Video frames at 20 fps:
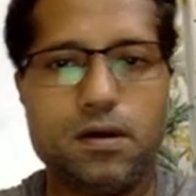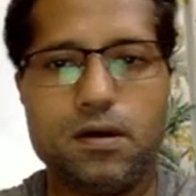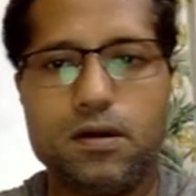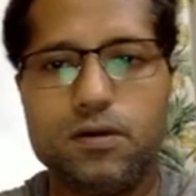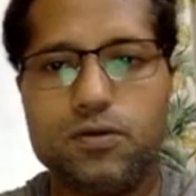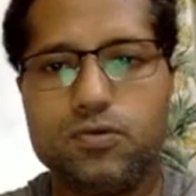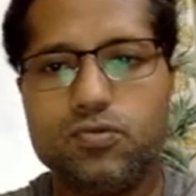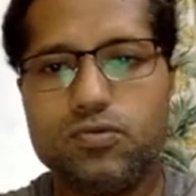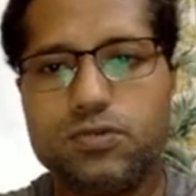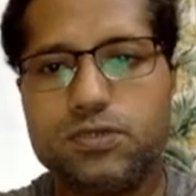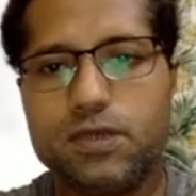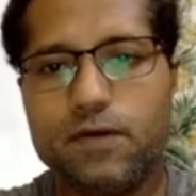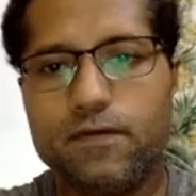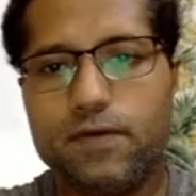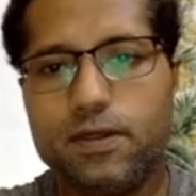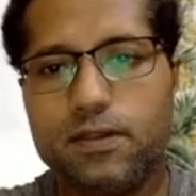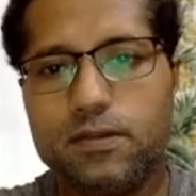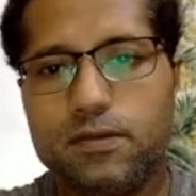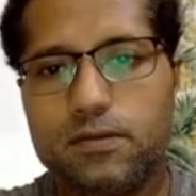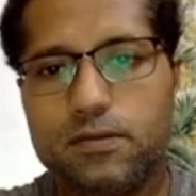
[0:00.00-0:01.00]

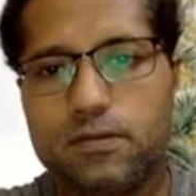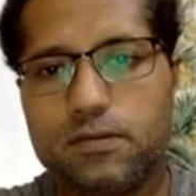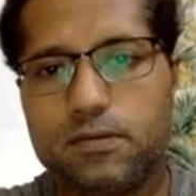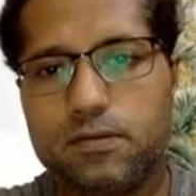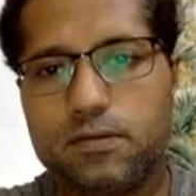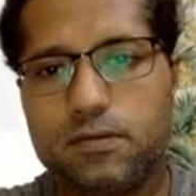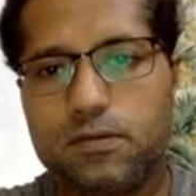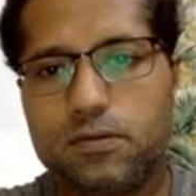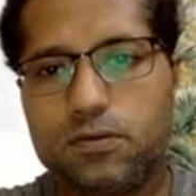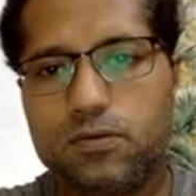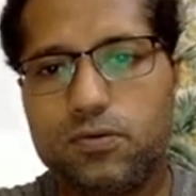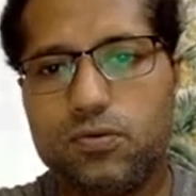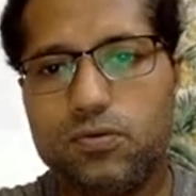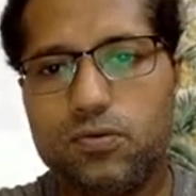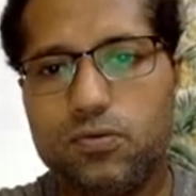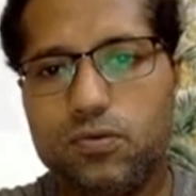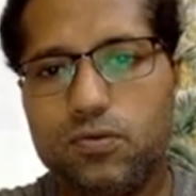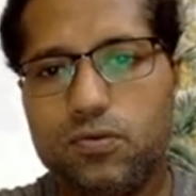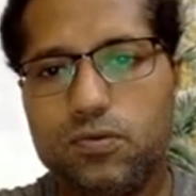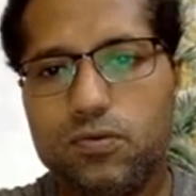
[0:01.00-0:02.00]
2/7
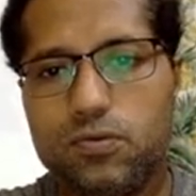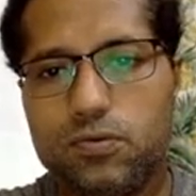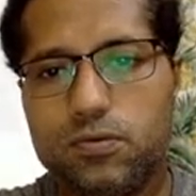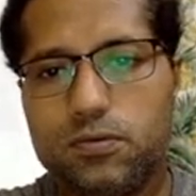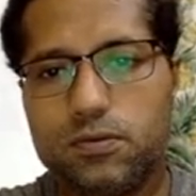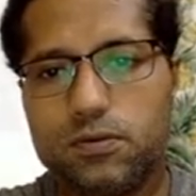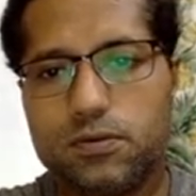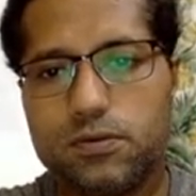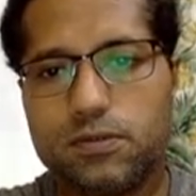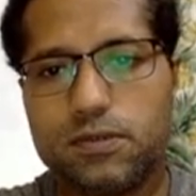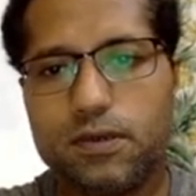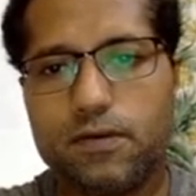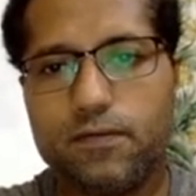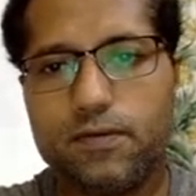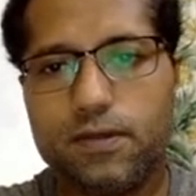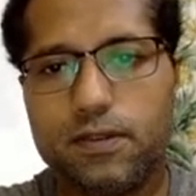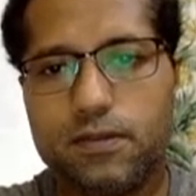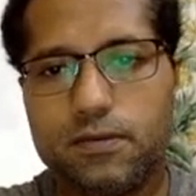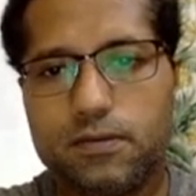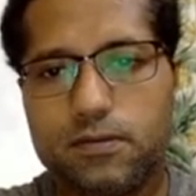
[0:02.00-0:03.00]

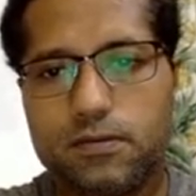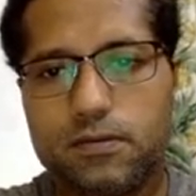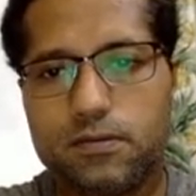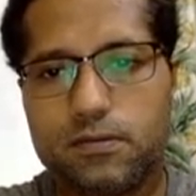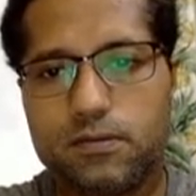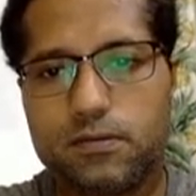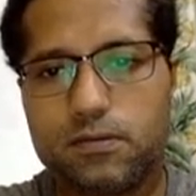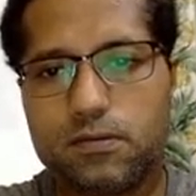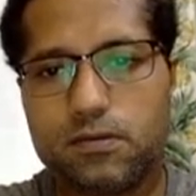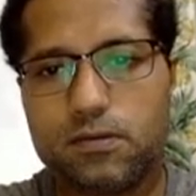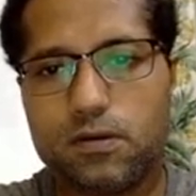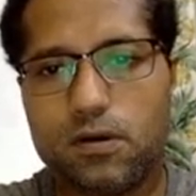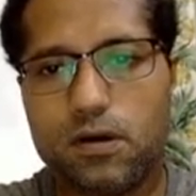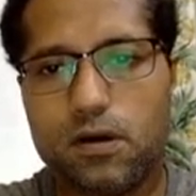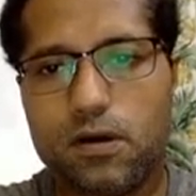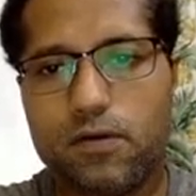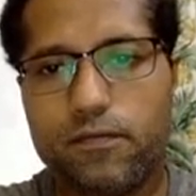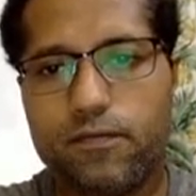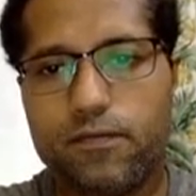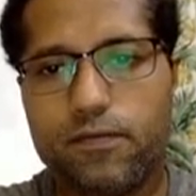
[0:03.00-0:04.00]
2/7
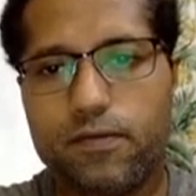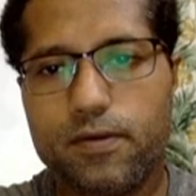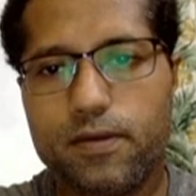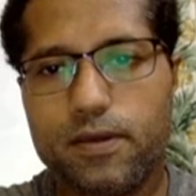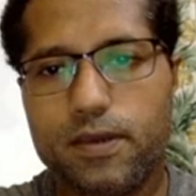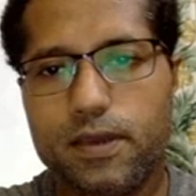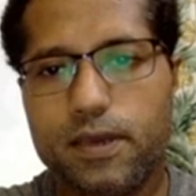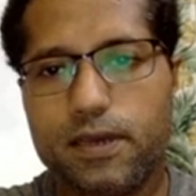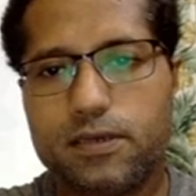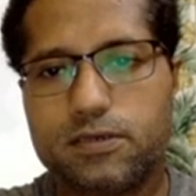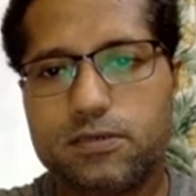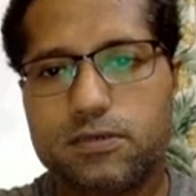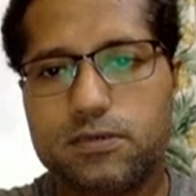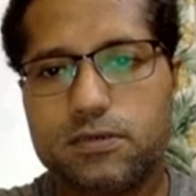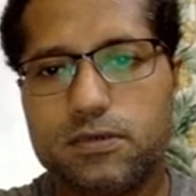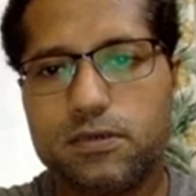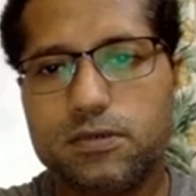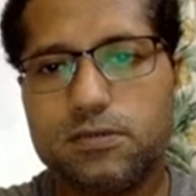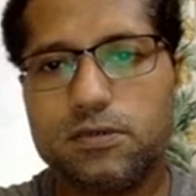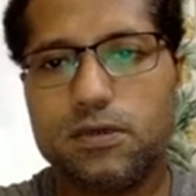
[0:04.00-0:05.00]
of x
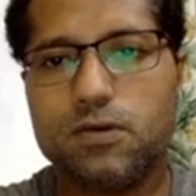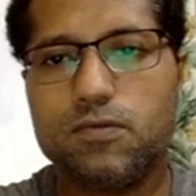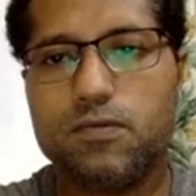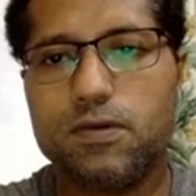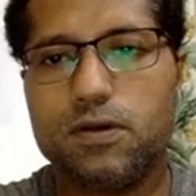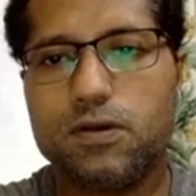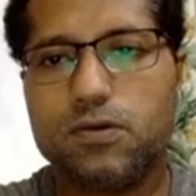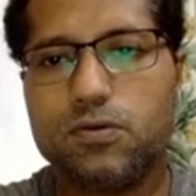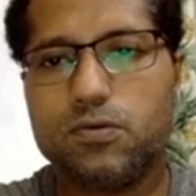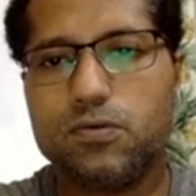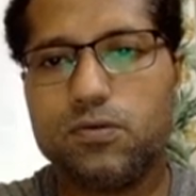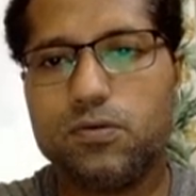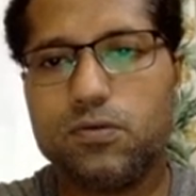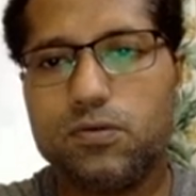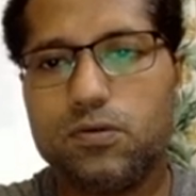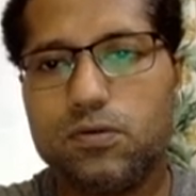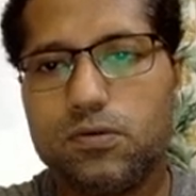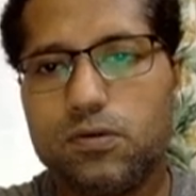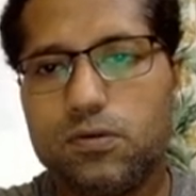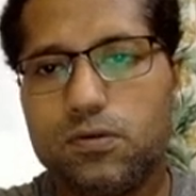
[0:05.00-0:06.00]
is equal to
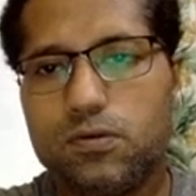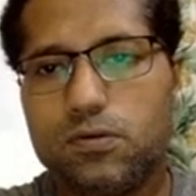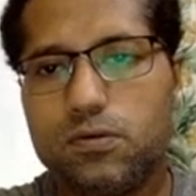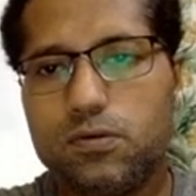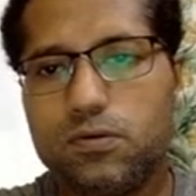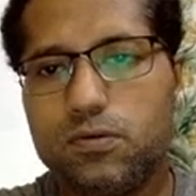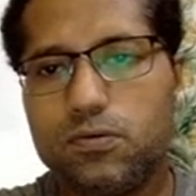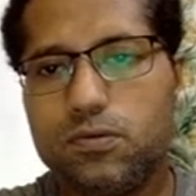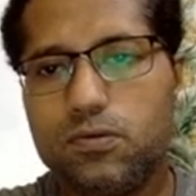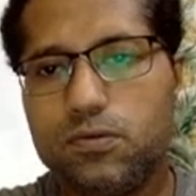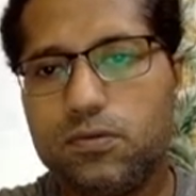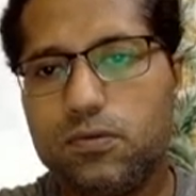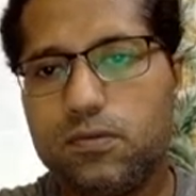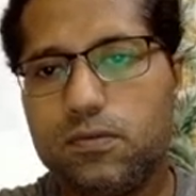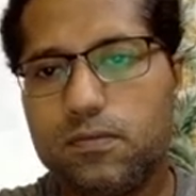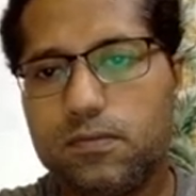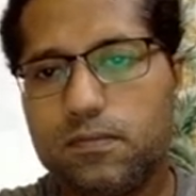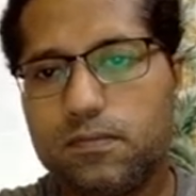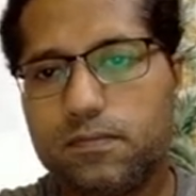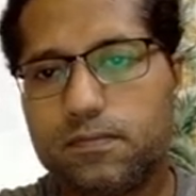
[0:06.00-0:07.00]

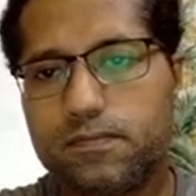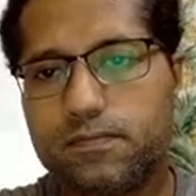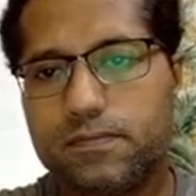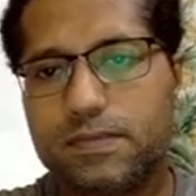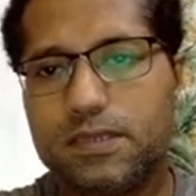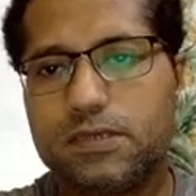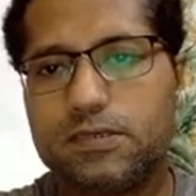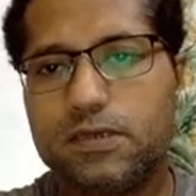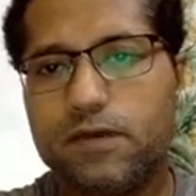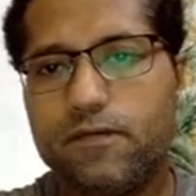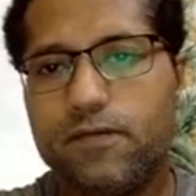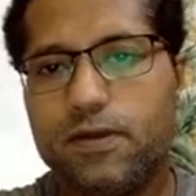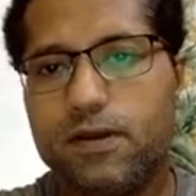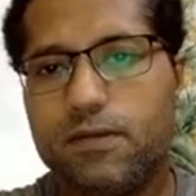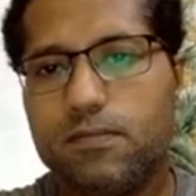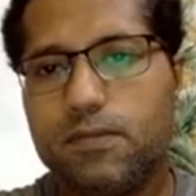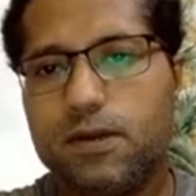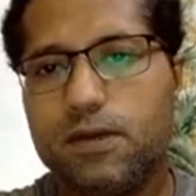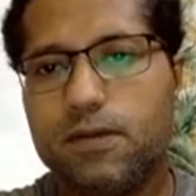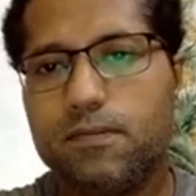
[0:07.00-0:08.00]
2/7
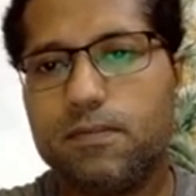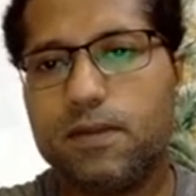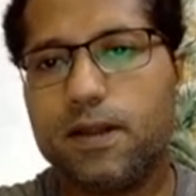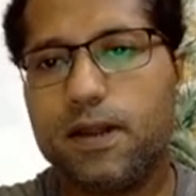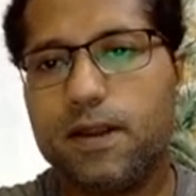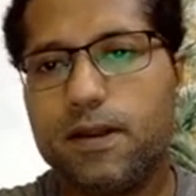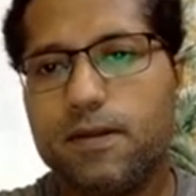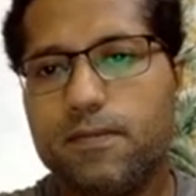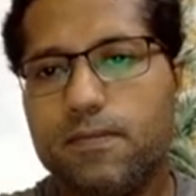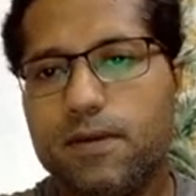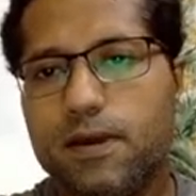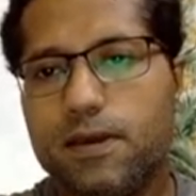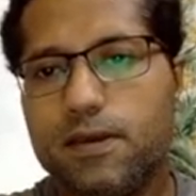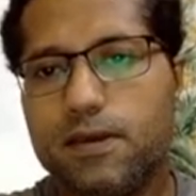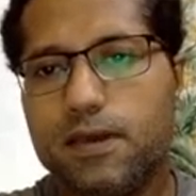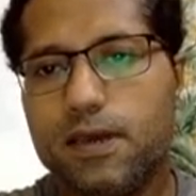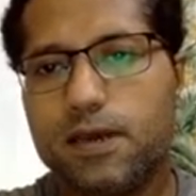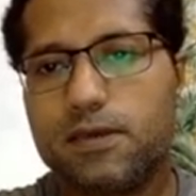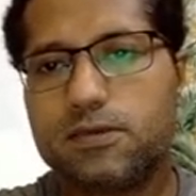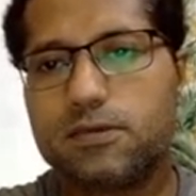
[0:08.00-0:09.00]
multiplied by
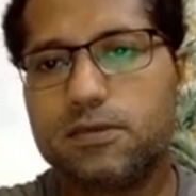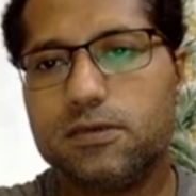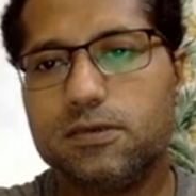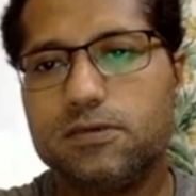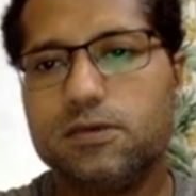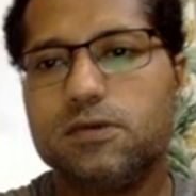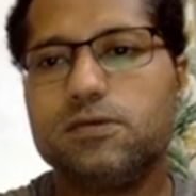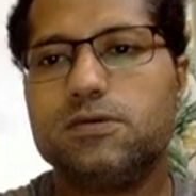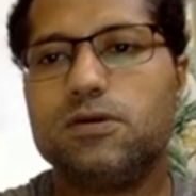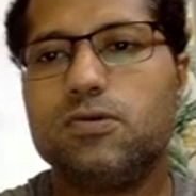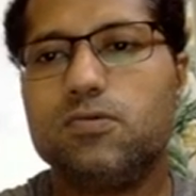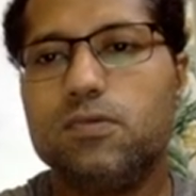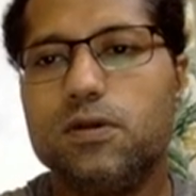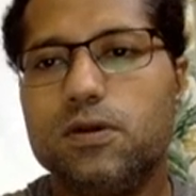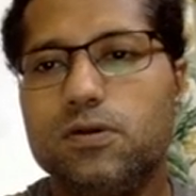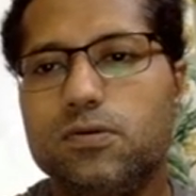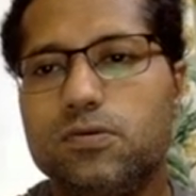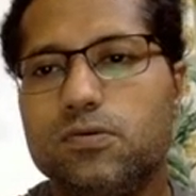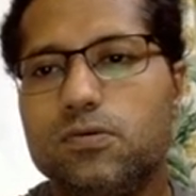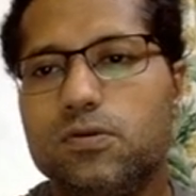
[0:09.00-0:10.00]
x. This is equal
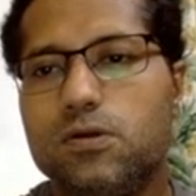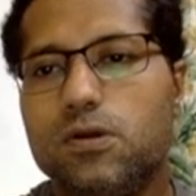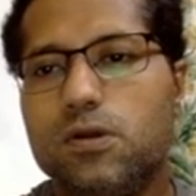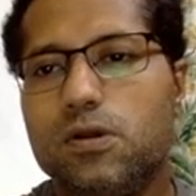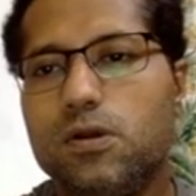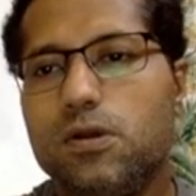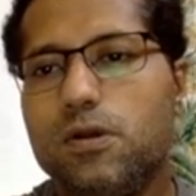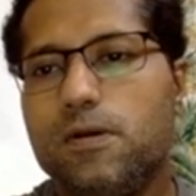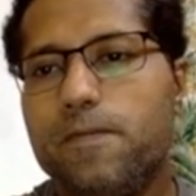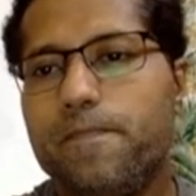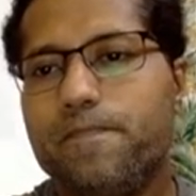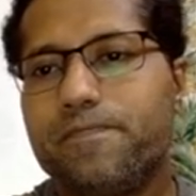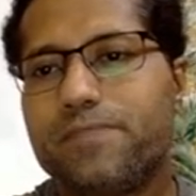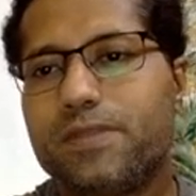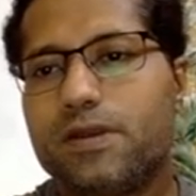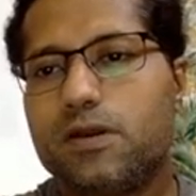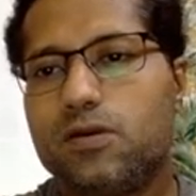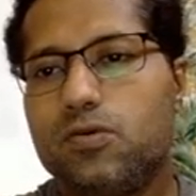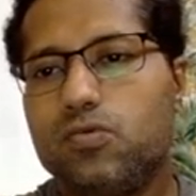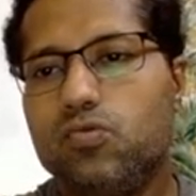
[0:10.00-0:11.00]
to
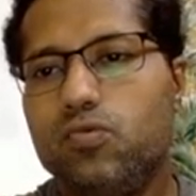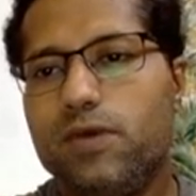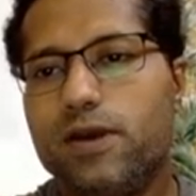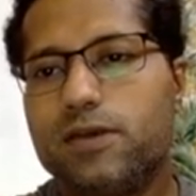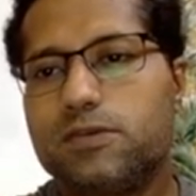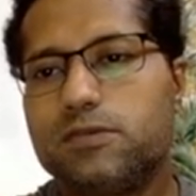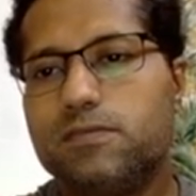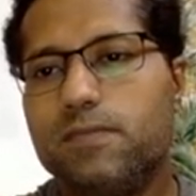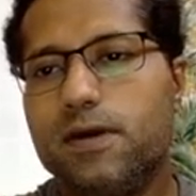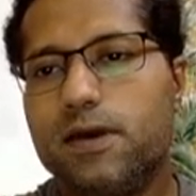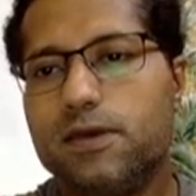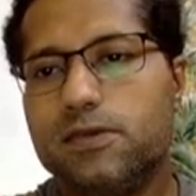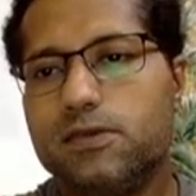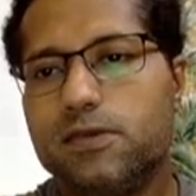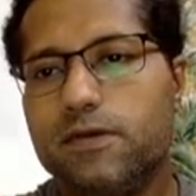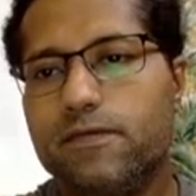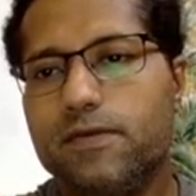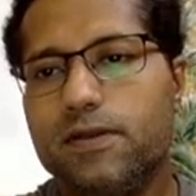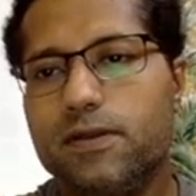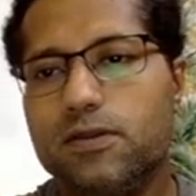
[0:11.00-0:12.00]
2x by
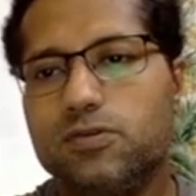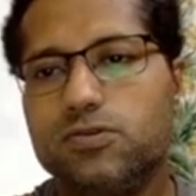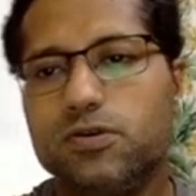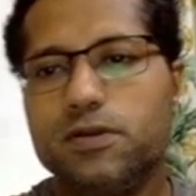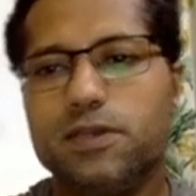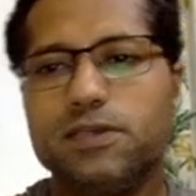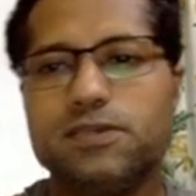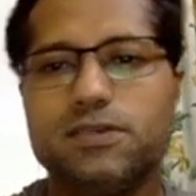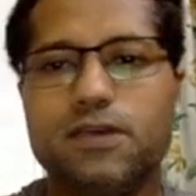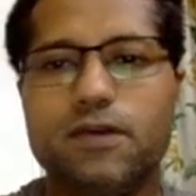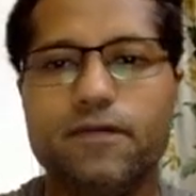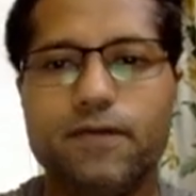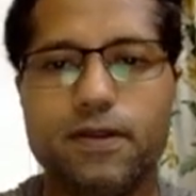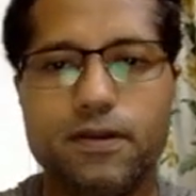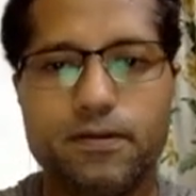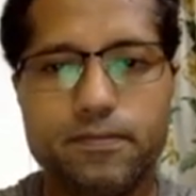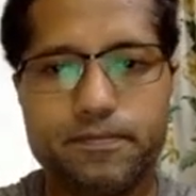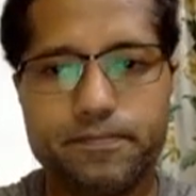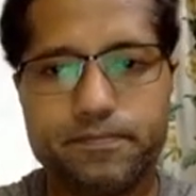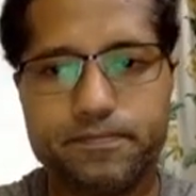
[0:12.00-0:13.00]
7. So it is
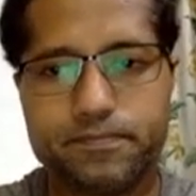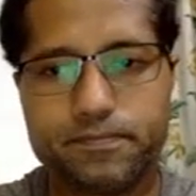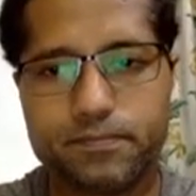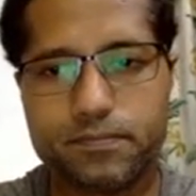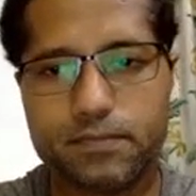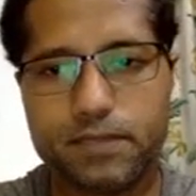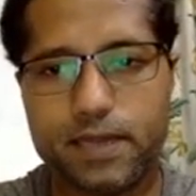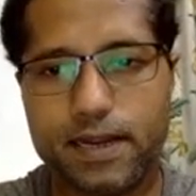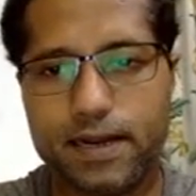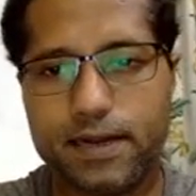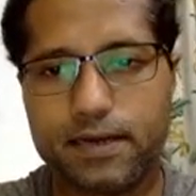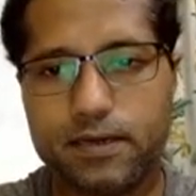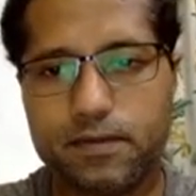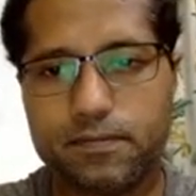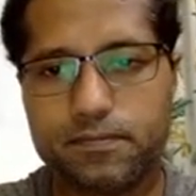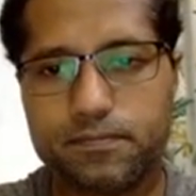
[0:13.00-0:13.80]
given that